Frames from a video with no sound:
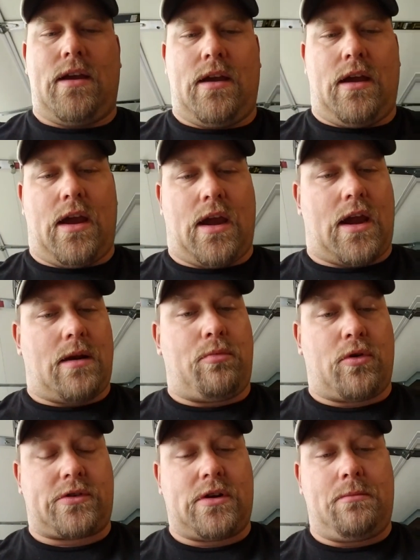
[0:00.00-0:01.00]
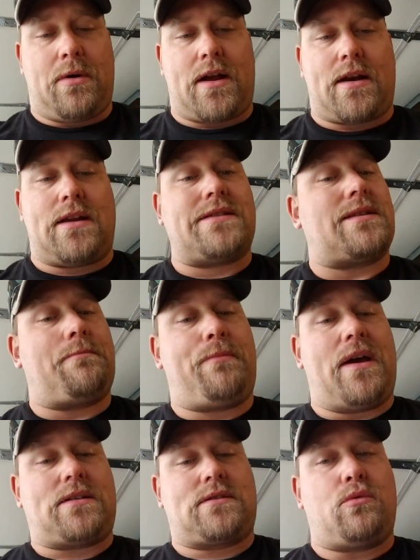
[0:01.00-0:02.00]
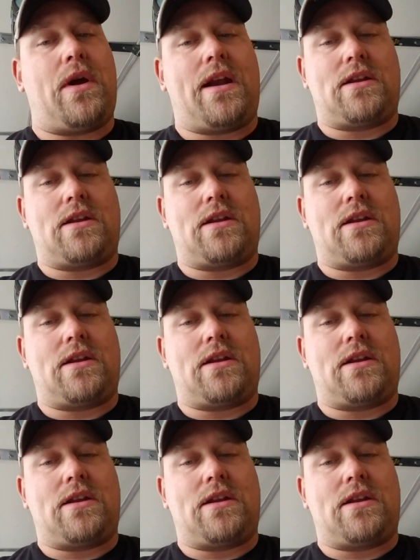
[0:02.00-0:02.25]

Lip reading: and pushing the button is the best way to